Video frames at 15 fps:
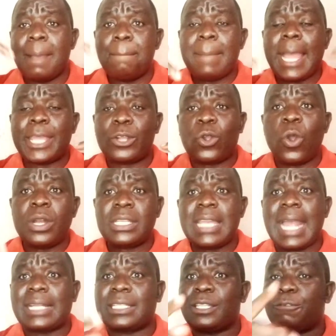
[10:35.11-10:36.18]
My
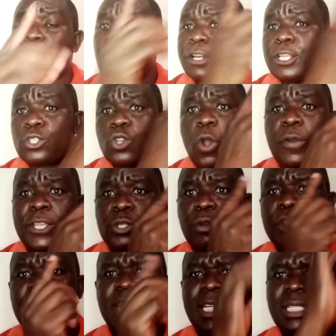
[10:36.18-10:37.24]
contact phone is always,
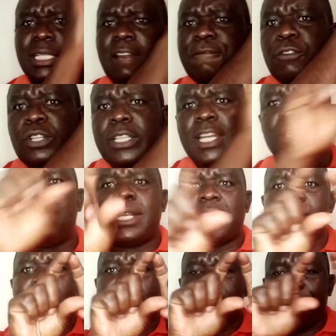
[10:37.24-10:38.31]
when you check
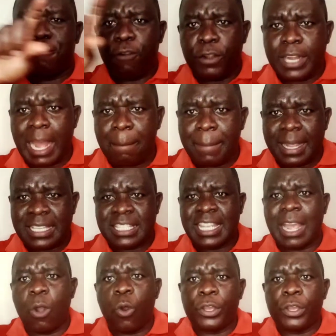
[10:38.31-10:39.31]
Travotainment, my phone number is there.